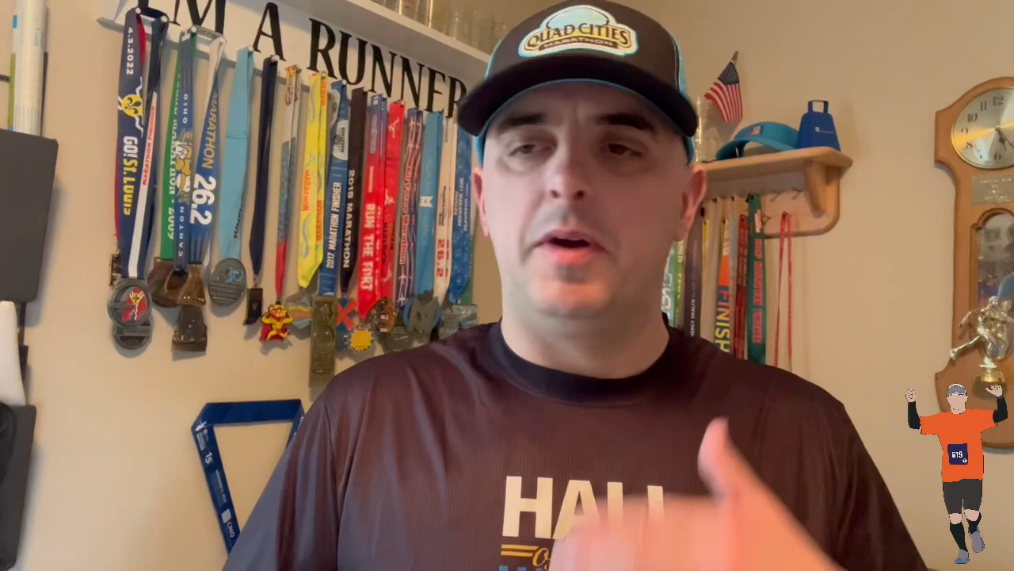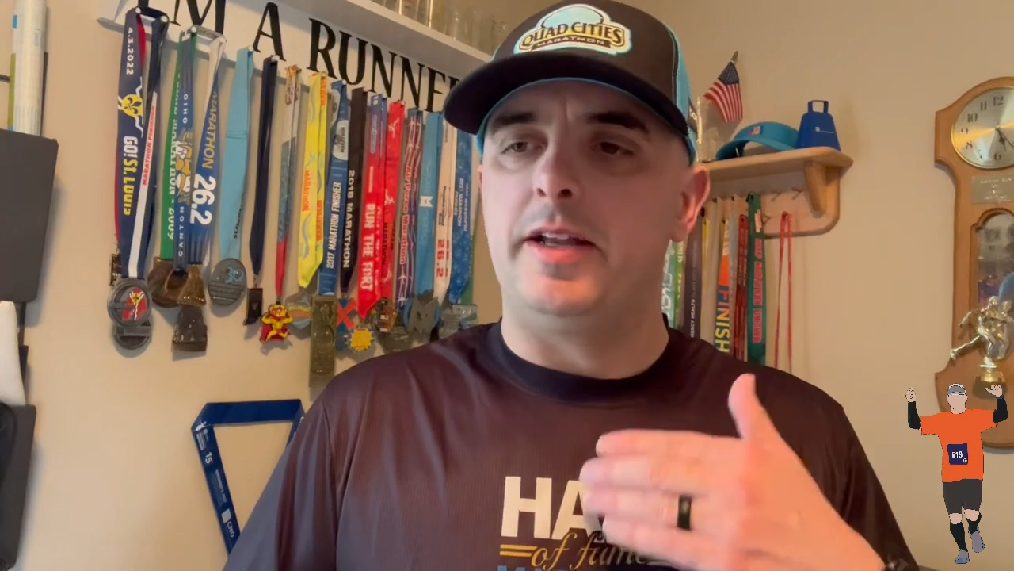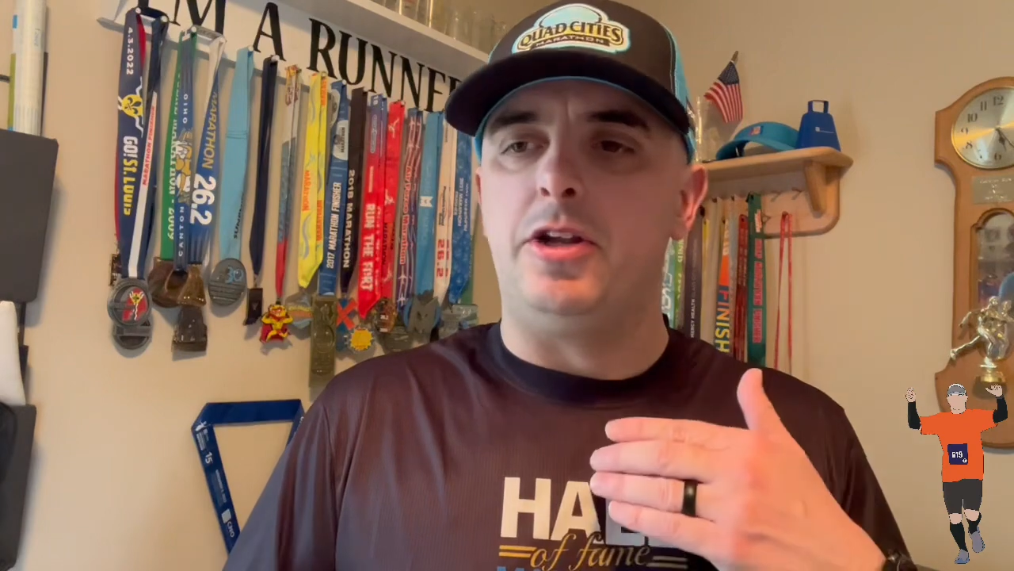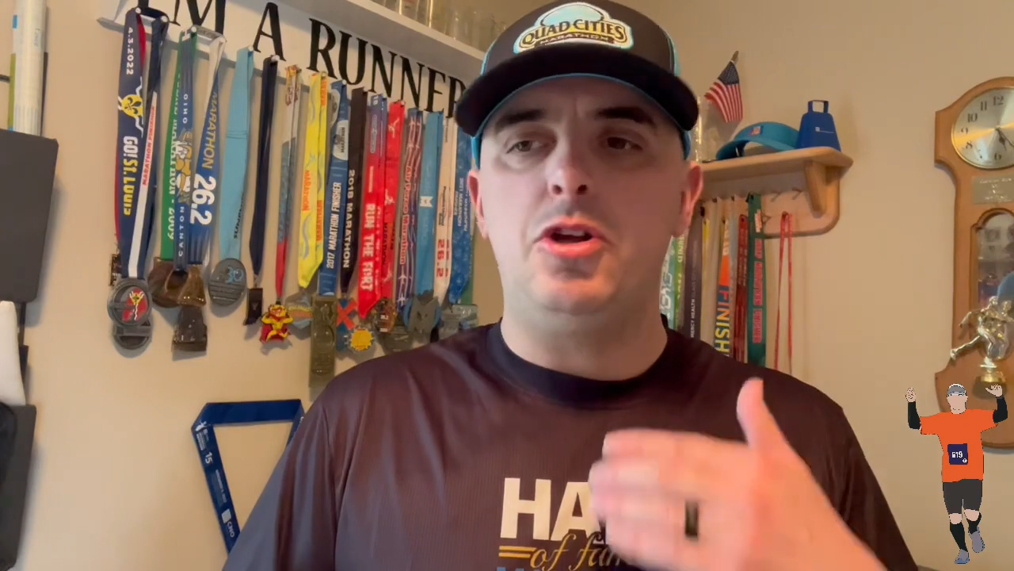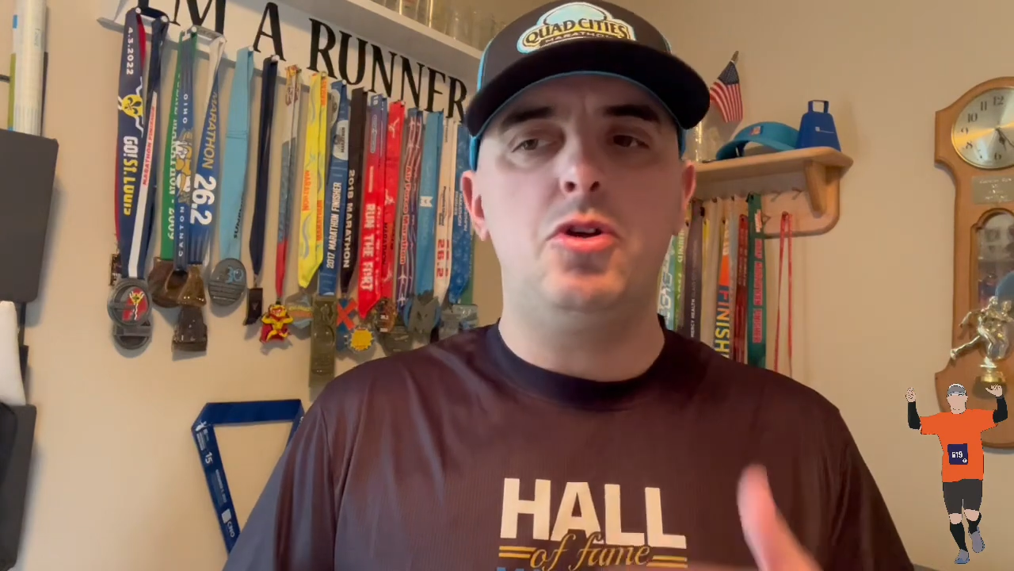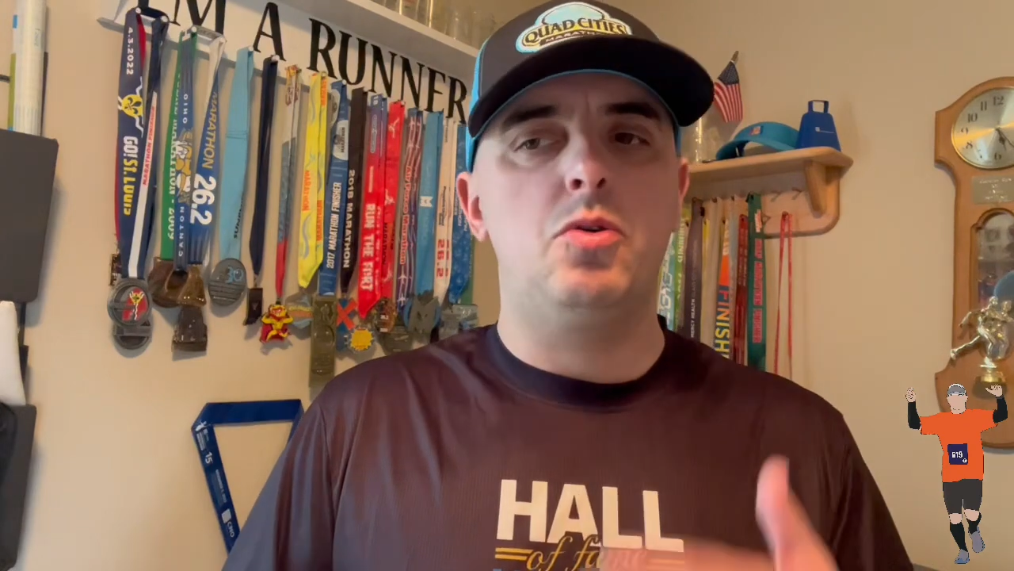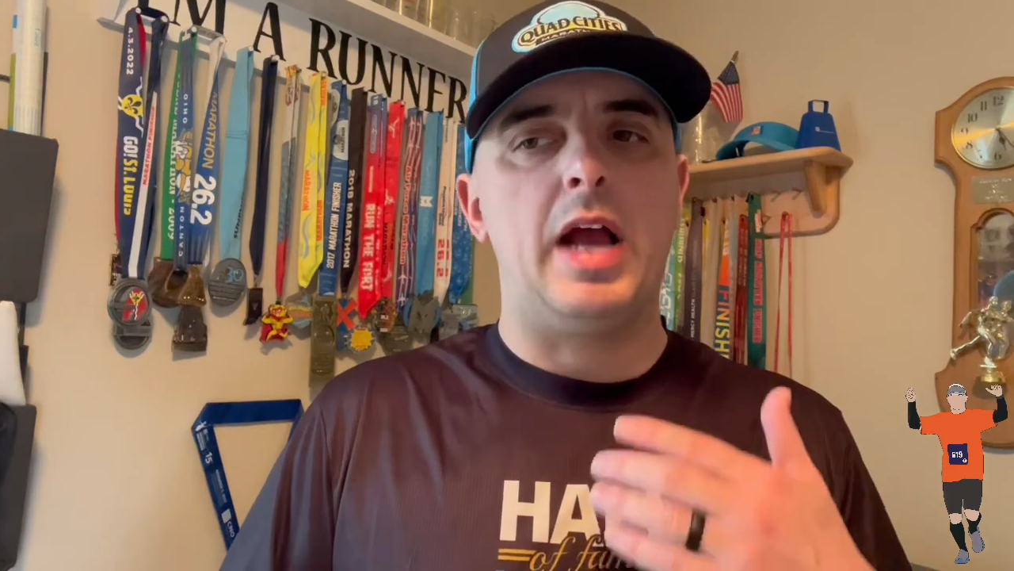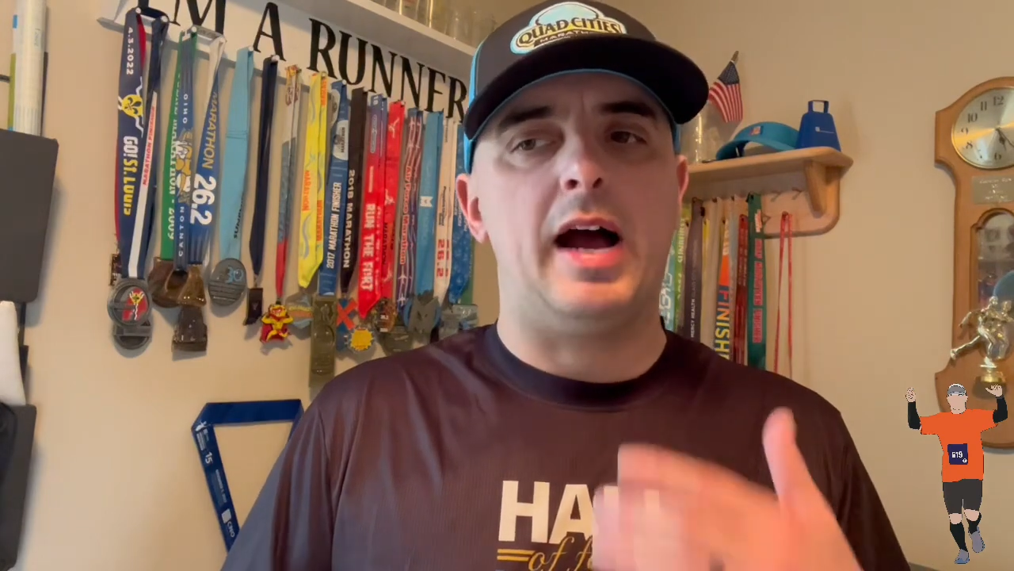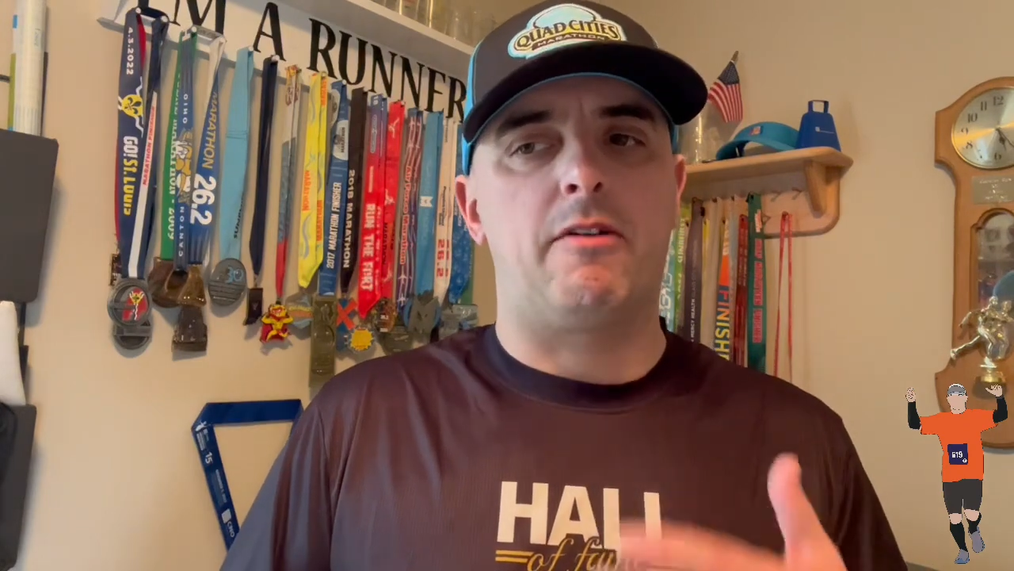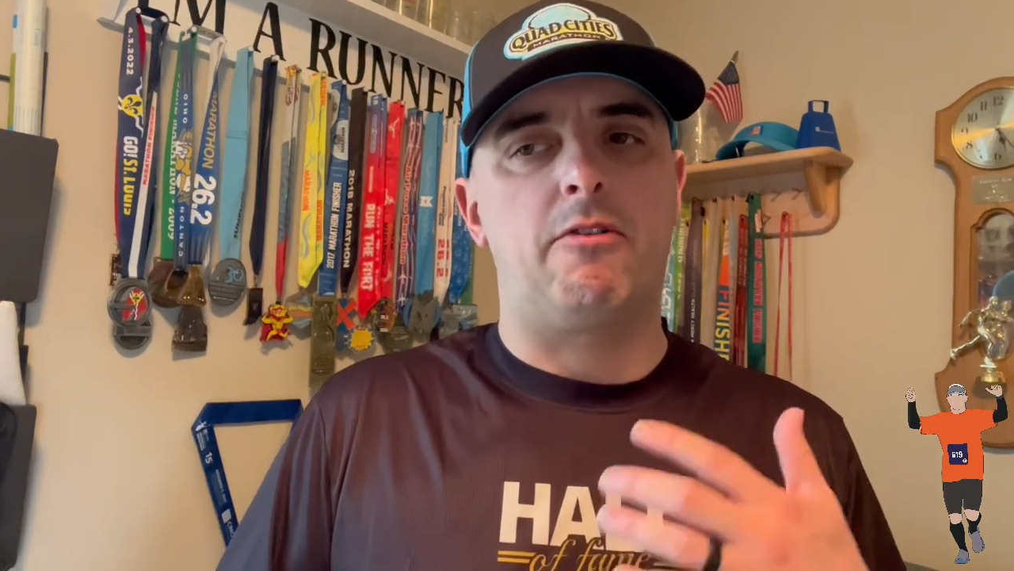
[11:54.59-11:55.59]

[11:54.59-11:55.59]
And you got to